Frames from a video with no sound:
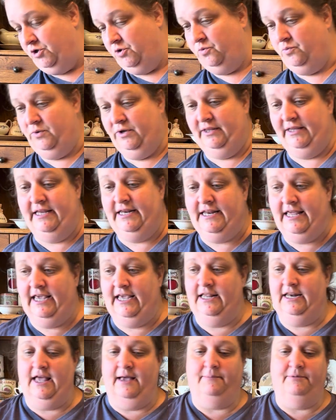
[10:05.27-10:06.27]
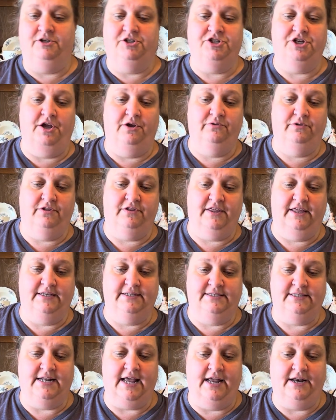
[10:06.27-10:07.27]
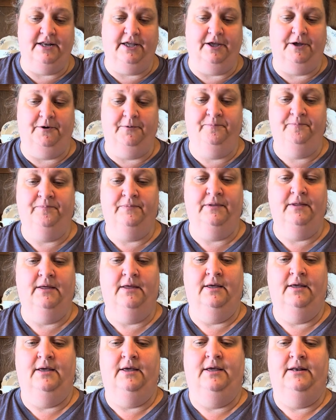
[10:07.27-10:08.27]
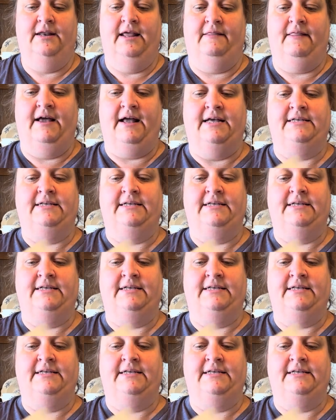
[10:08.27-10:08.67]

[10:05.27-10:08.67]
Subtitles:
Really neat. I'm going to show you the things that I do. Now, like I